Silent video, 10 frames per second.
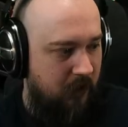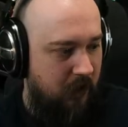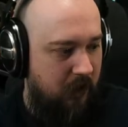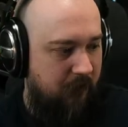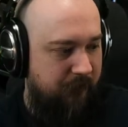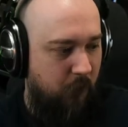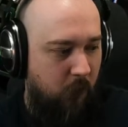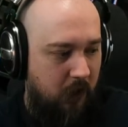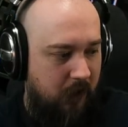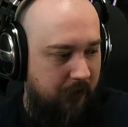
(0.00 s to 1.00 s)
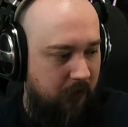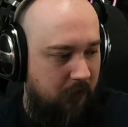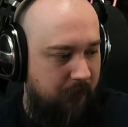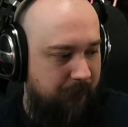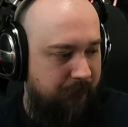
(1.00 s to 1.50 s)
of the
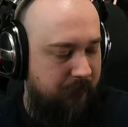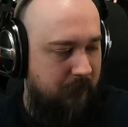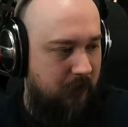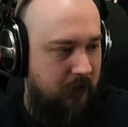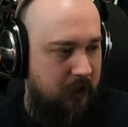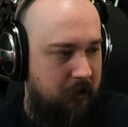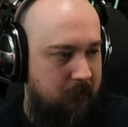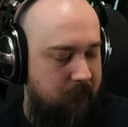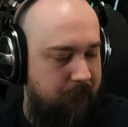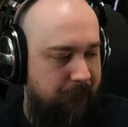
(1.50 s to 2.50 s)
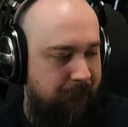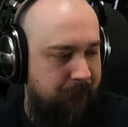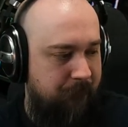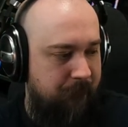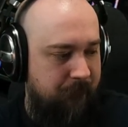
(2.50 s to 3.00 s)
water. You
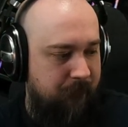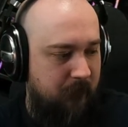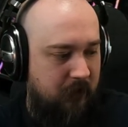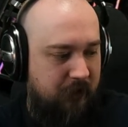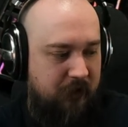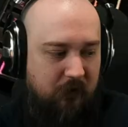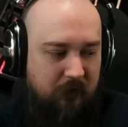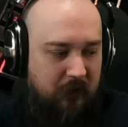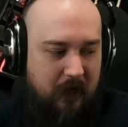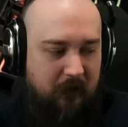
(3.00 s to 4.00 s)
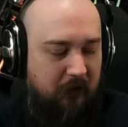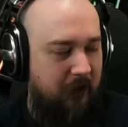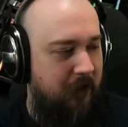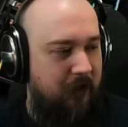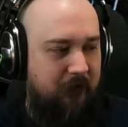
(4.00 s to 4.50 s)
still kind of
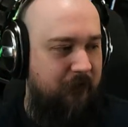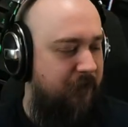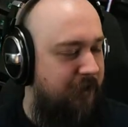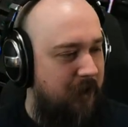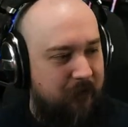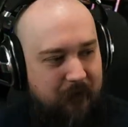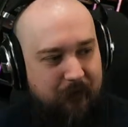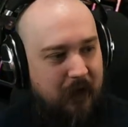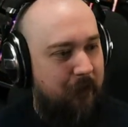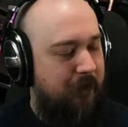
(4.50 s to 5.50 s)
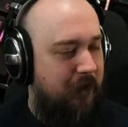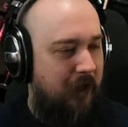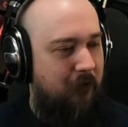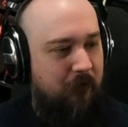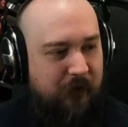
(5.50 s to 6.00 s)
like seem to be able to
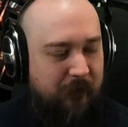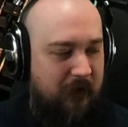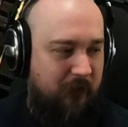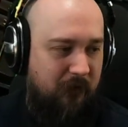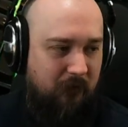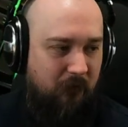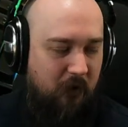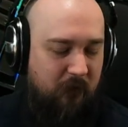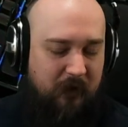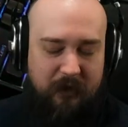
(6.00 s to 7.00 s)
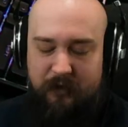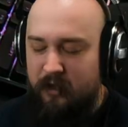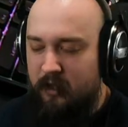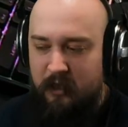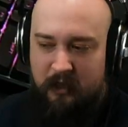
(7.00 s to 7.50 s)
get respectable aromas
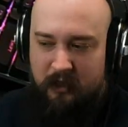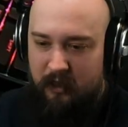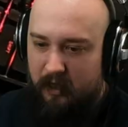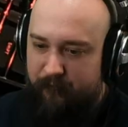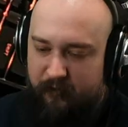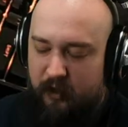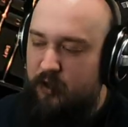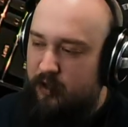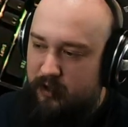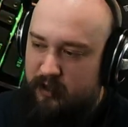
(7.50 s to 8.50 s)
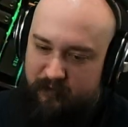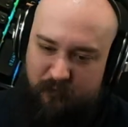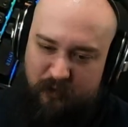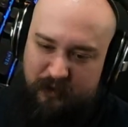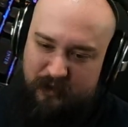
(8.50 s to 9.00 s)
and finishes,
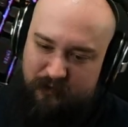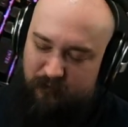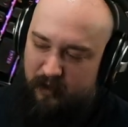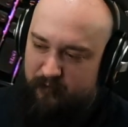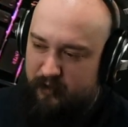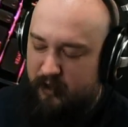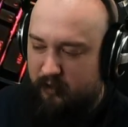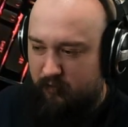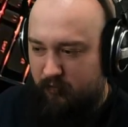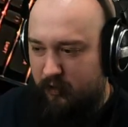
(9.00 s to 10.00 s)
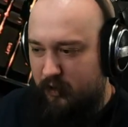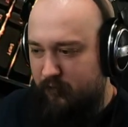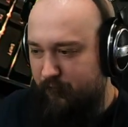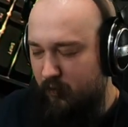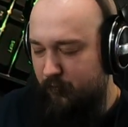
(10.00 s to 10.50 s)
even with it's heavily diluted
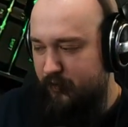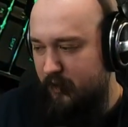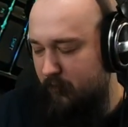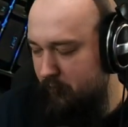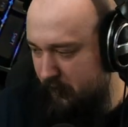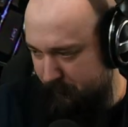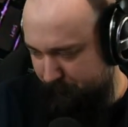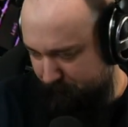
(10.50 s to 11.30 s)
to 40%. But